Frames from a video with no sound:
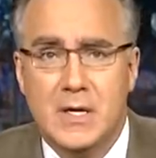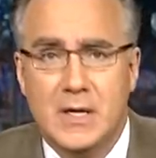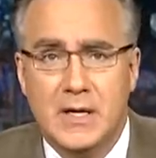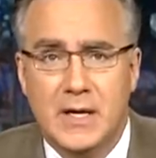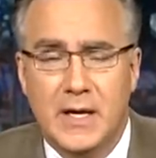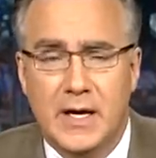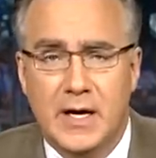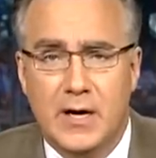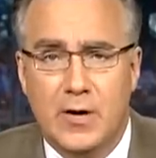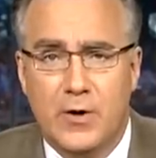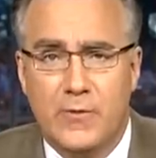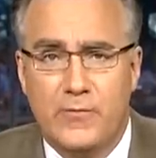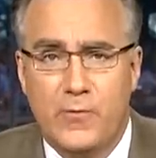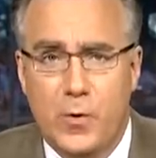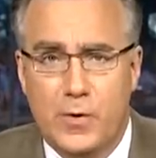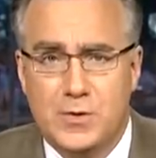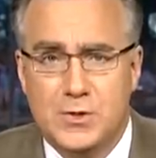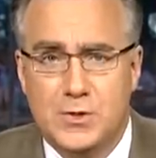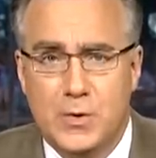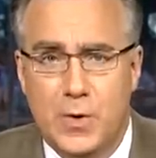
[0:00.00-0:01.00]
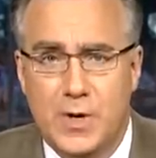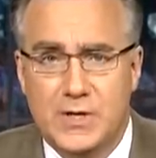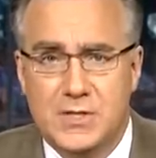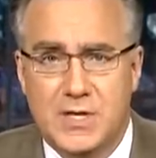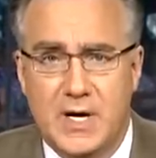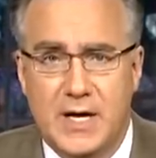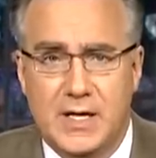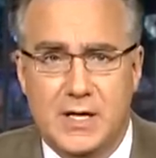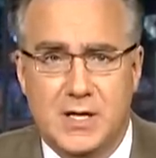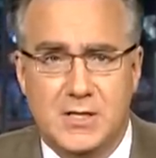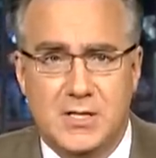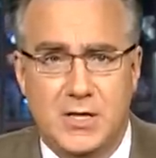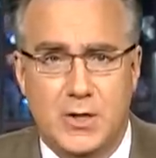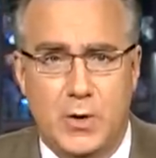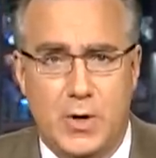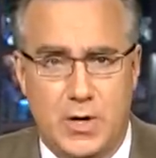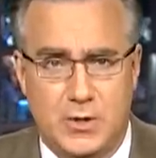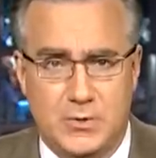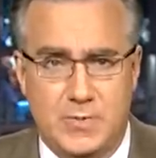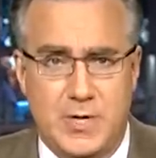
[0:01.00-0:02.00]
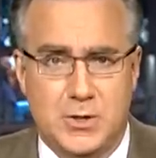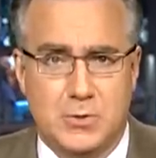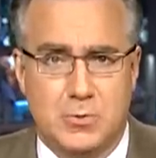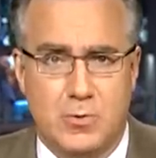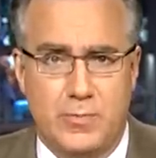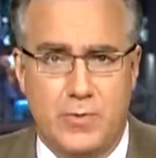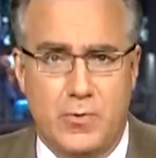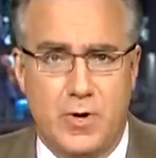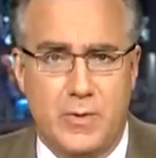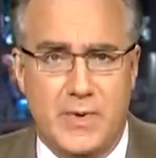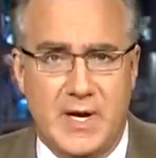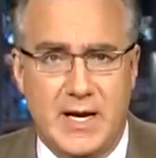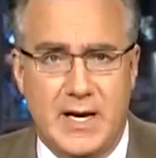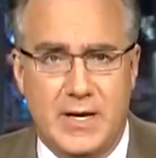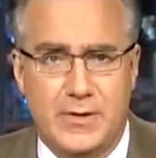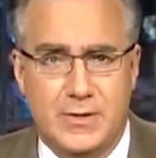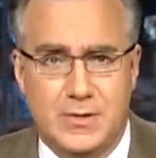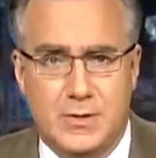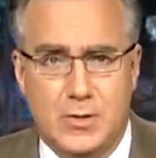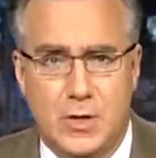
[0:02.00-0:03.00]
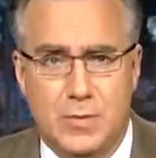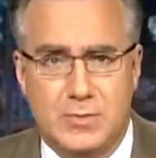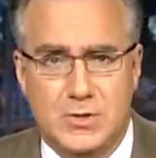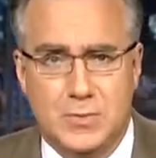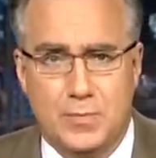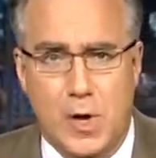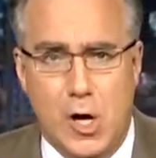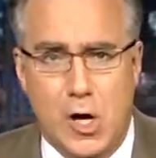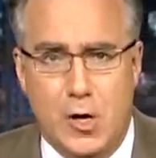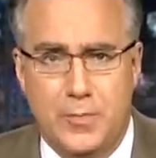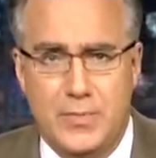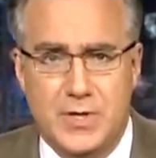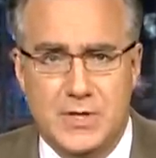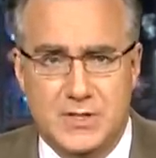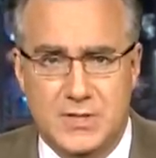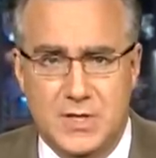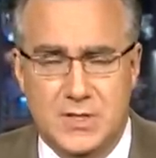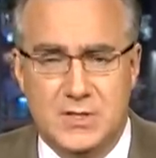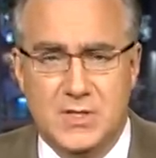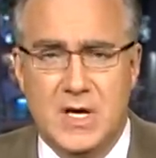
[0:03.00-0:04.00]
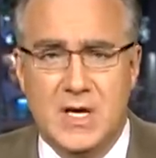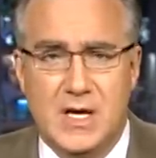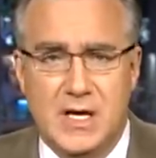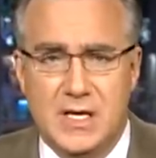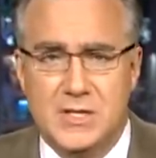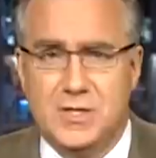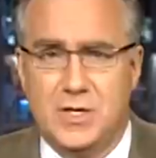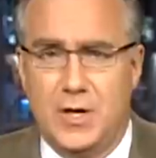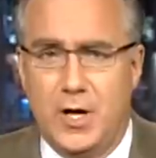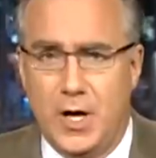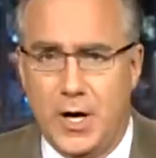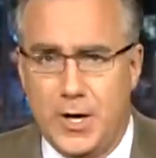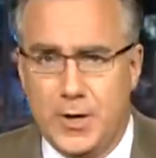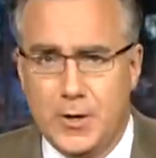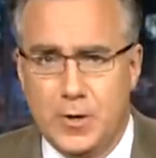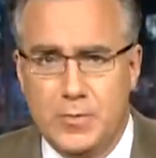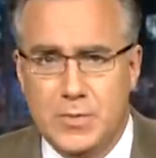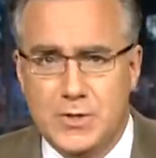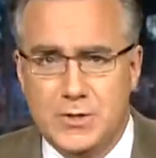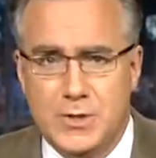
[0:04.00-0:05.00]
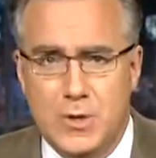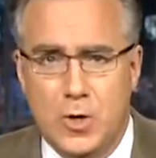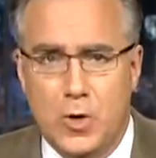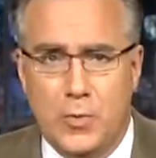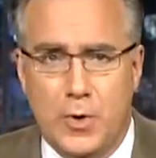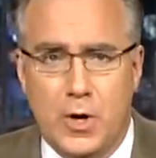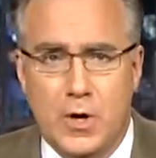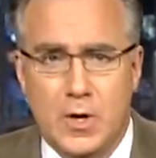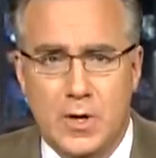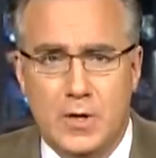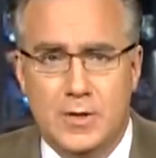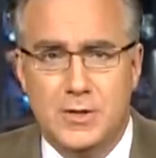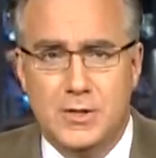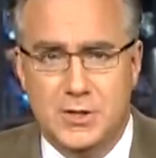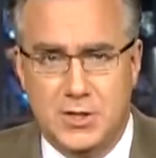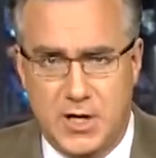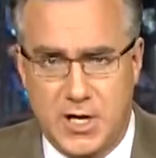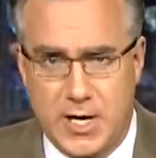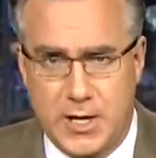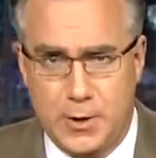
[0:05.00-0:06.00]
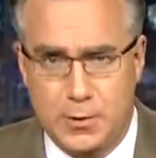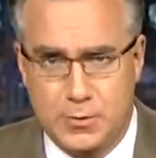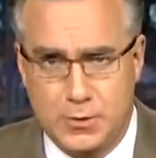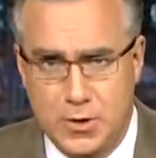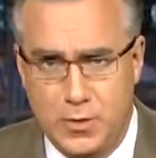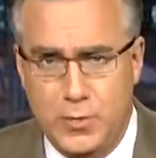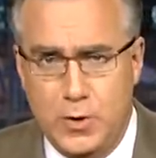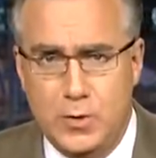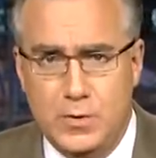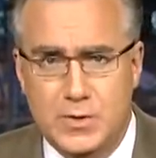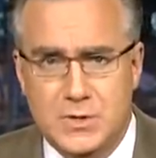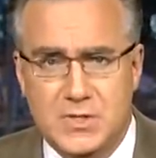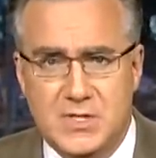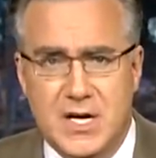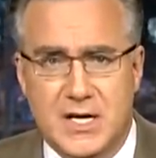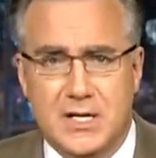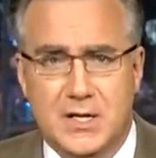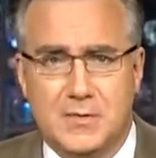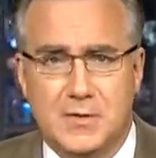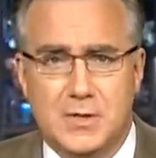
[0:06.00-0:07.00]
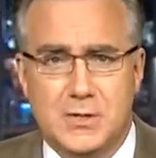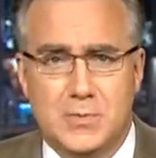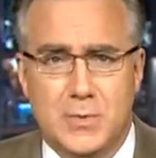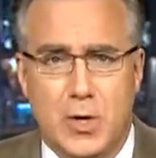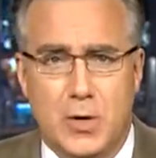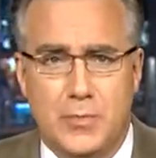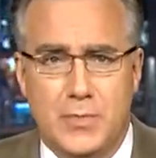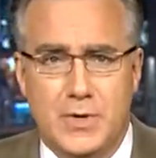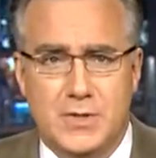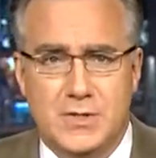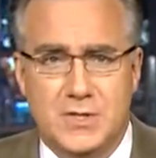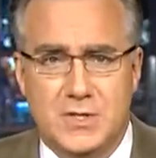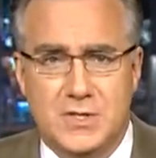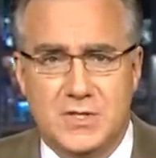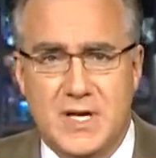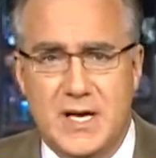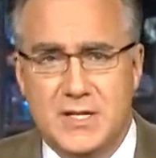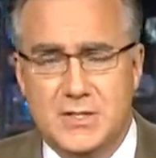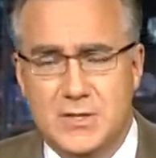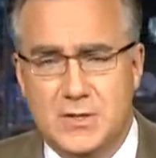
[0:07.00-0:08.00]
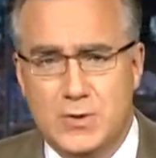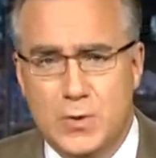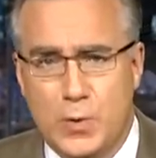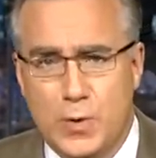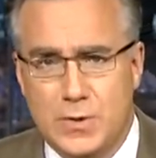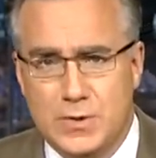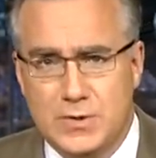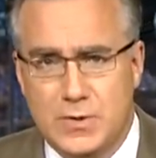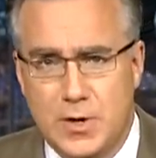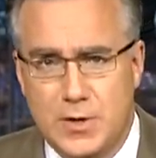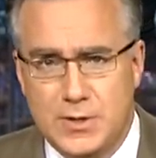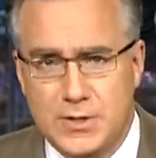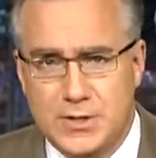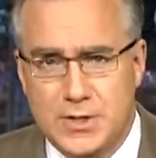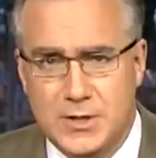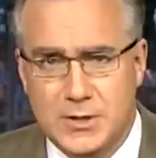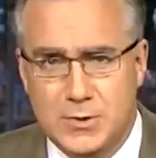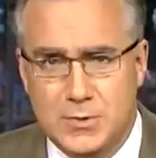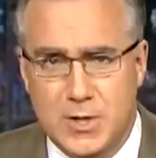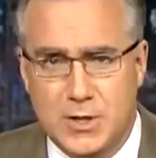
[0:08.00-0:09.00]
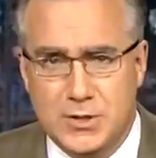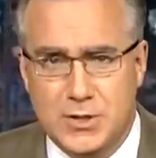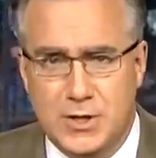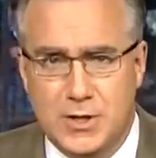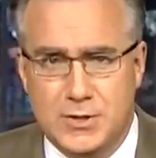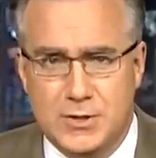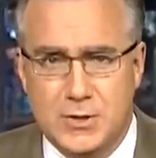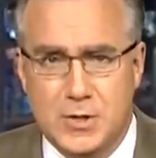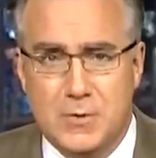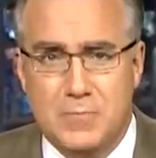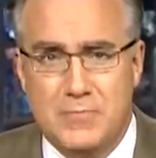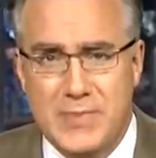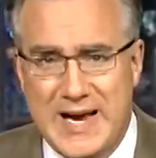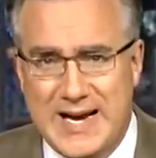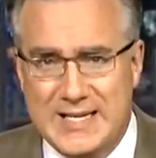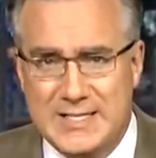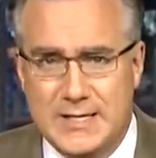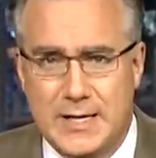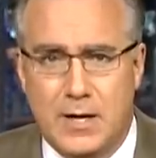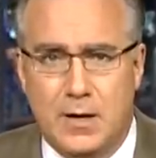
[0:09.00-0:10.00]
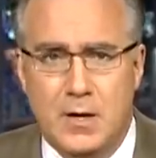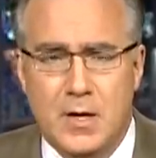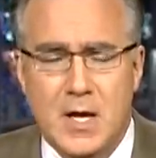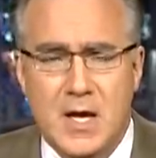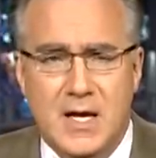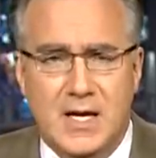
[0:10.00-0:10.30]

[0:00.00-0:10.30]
And in our fourth story tonight, continuing our special report about how the term small business is an utter misnomer. The Chicago Tribune is technically a small business, as is the world's largest construction concern, Bechtel.